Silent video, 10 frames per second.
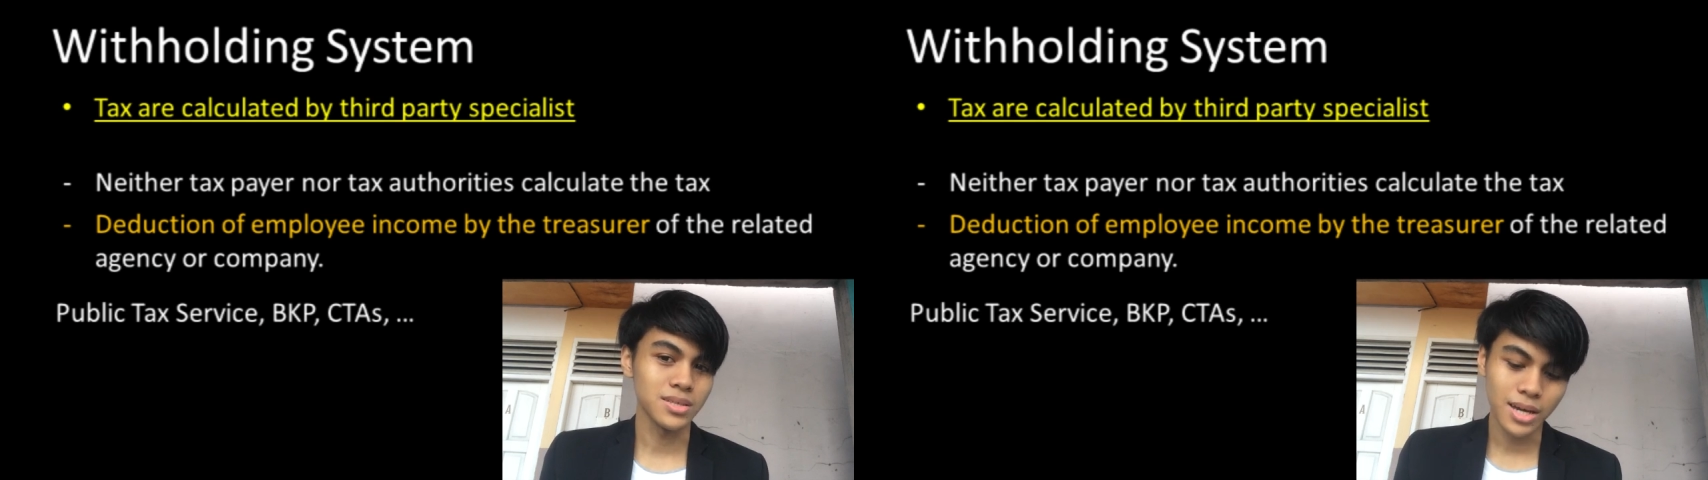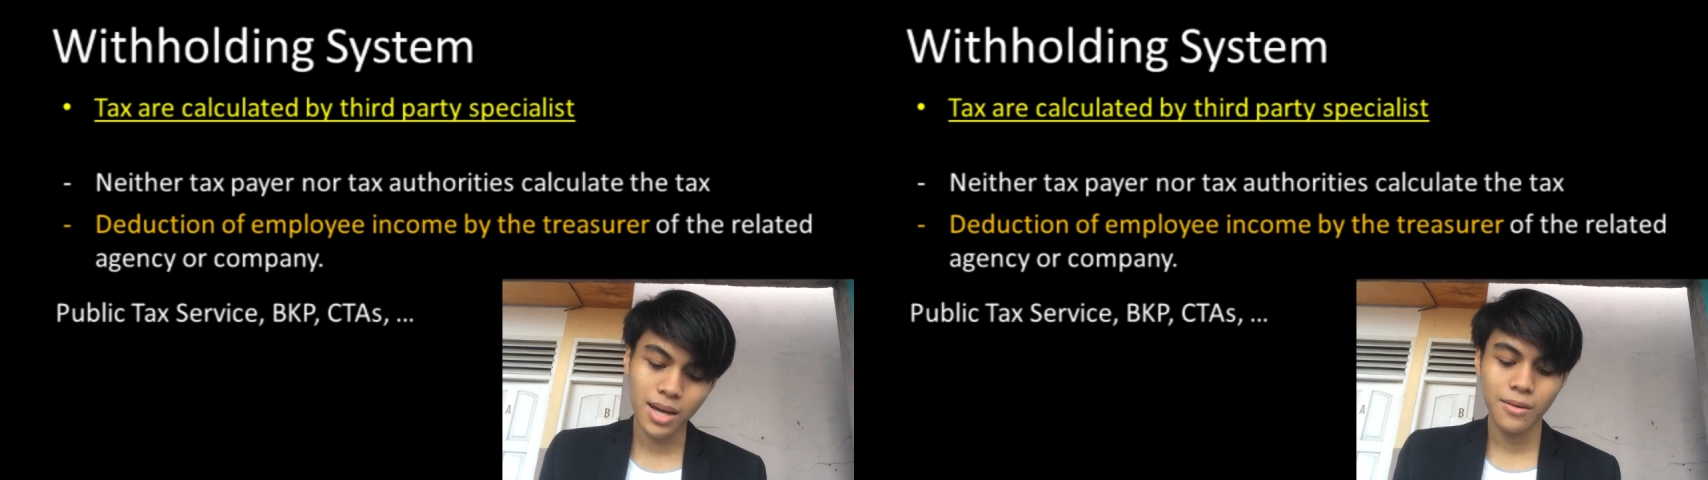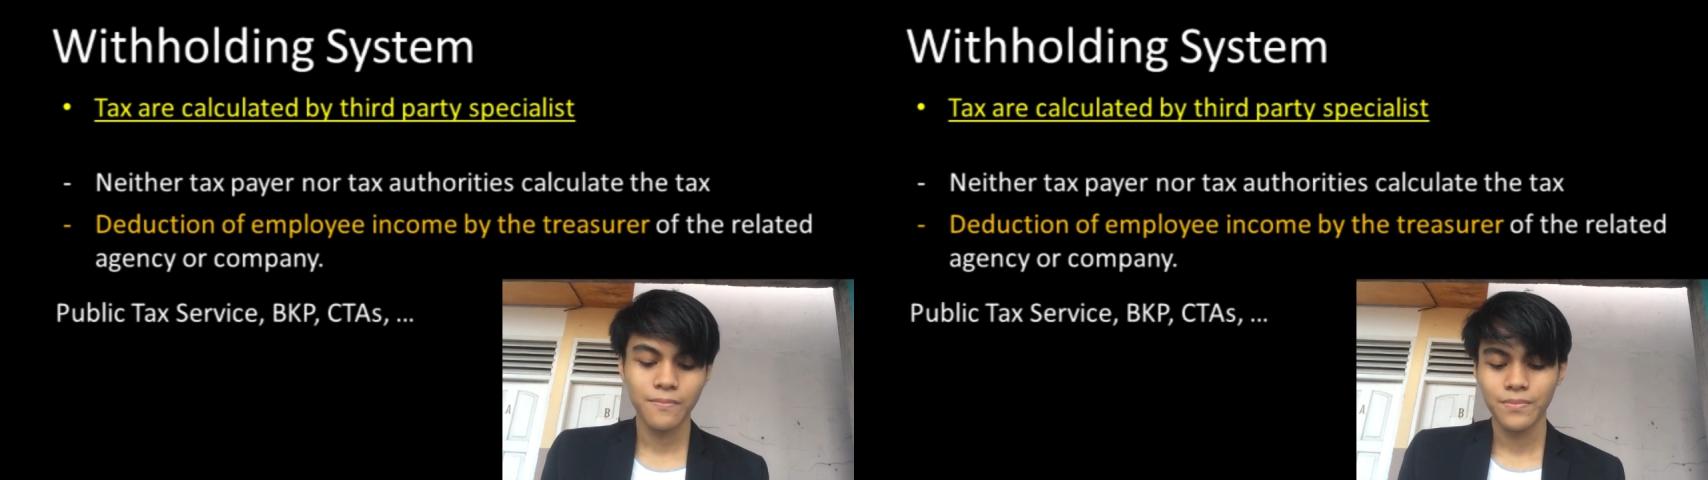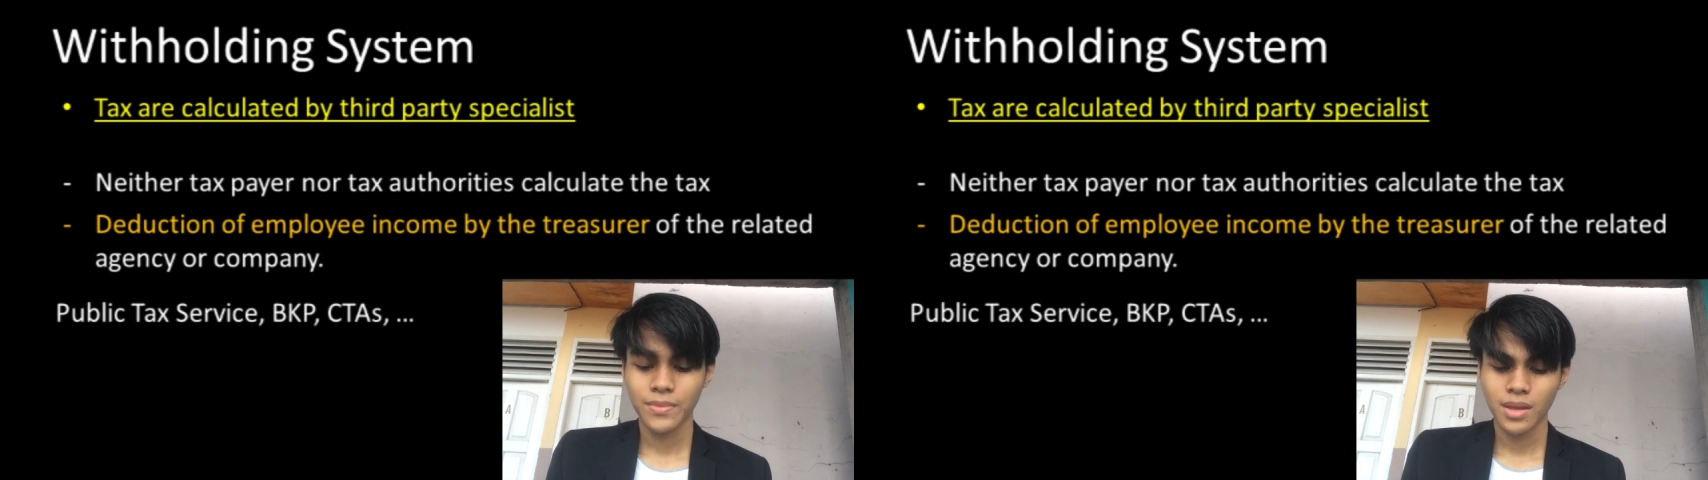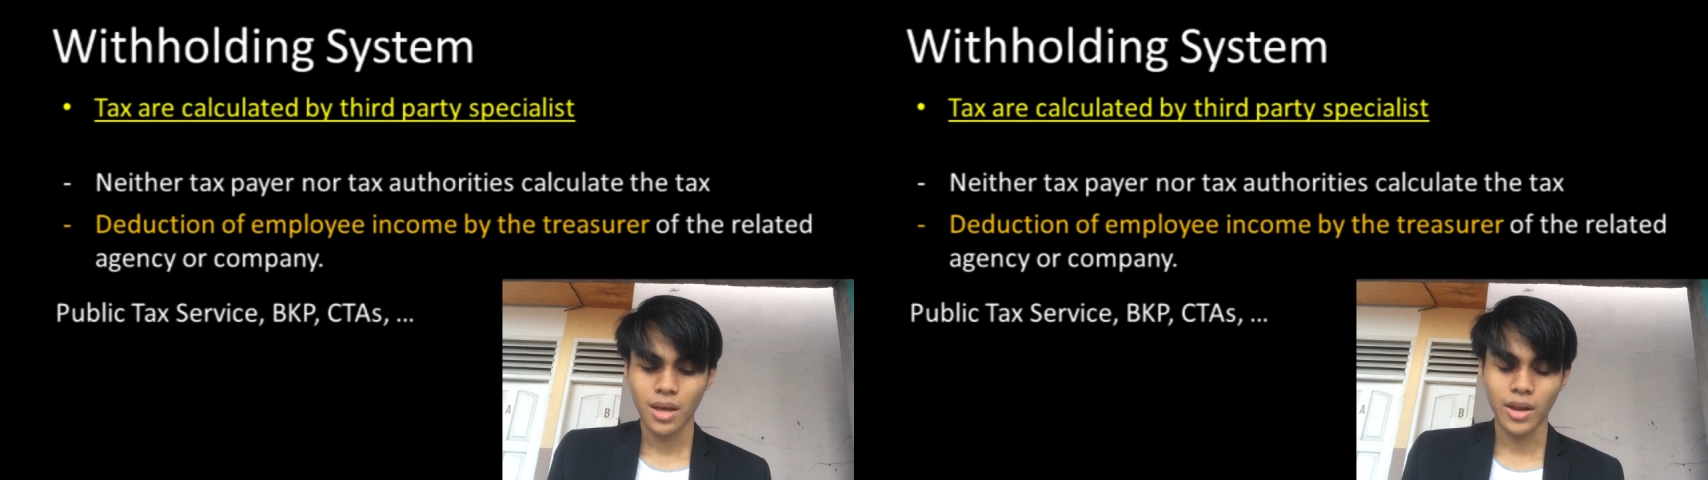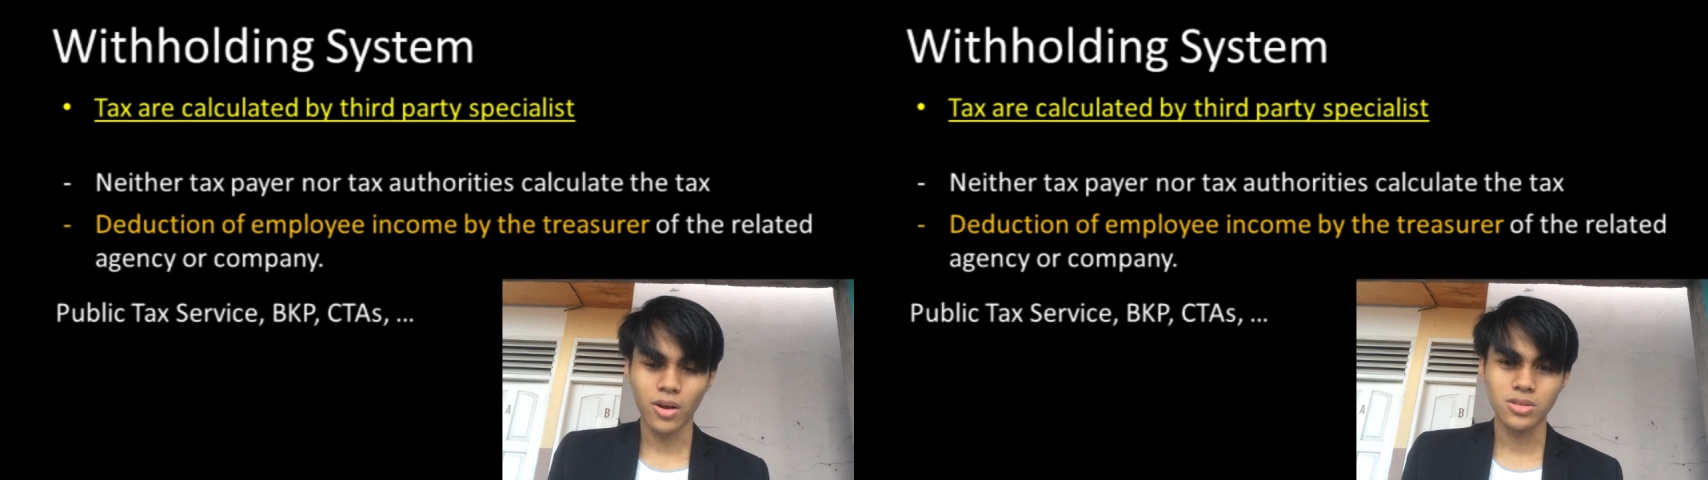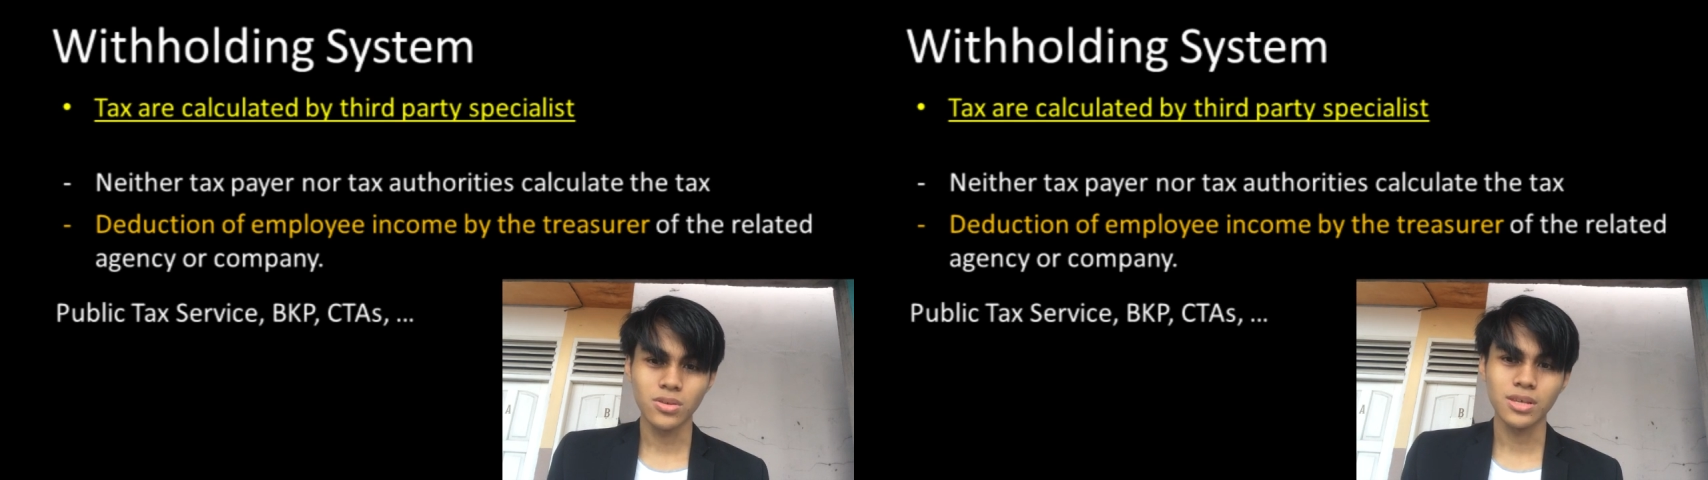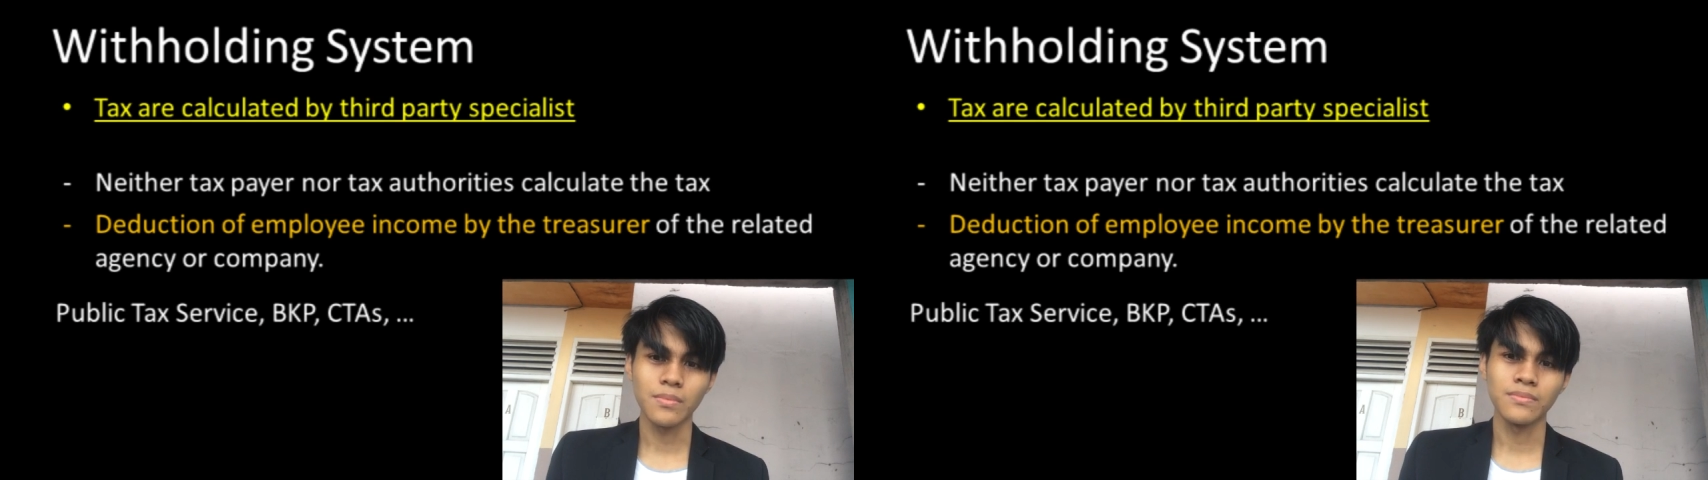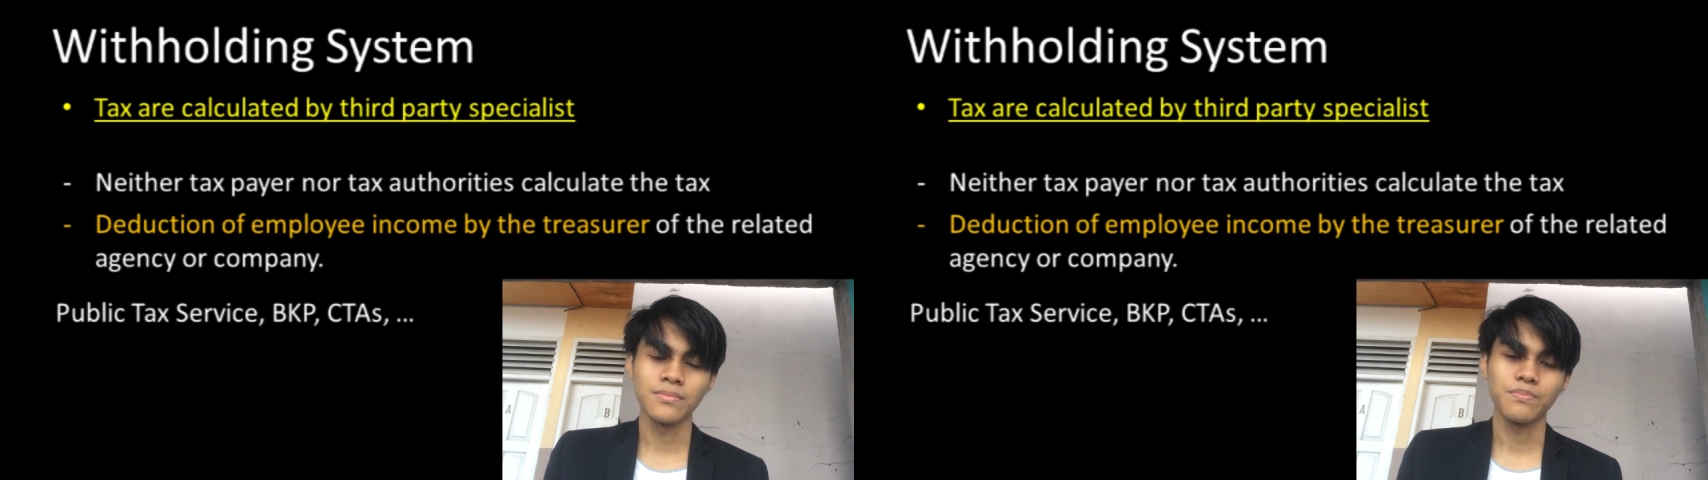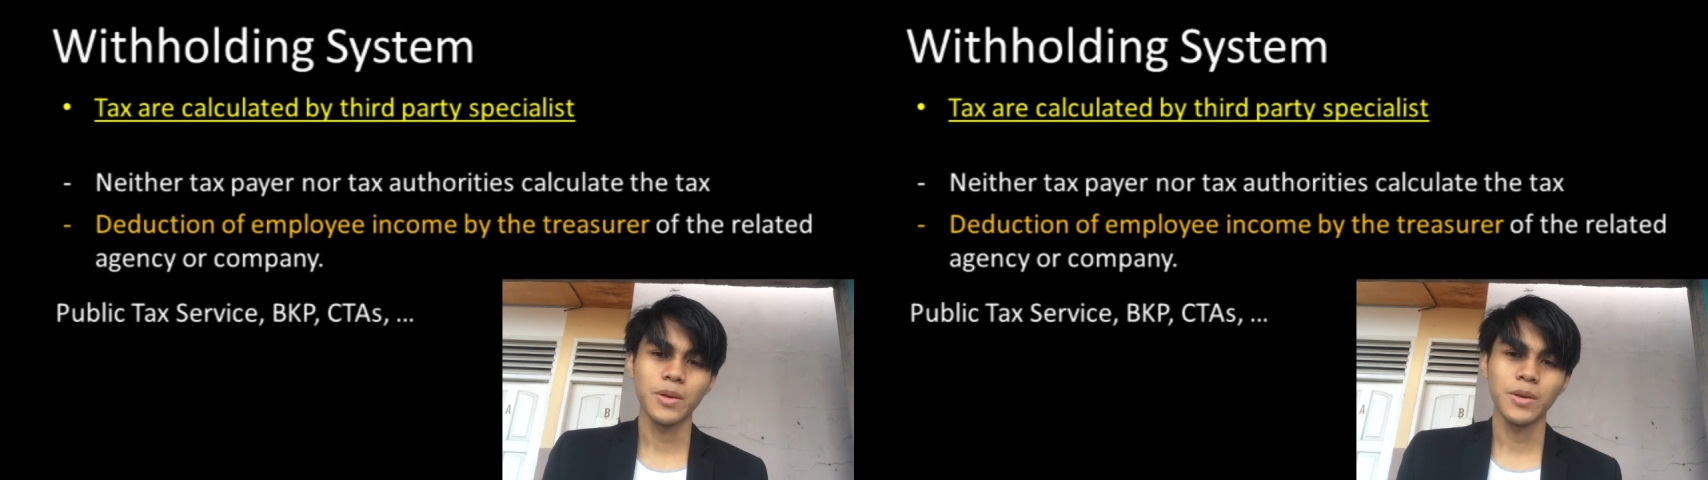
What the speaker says: pajak, and also some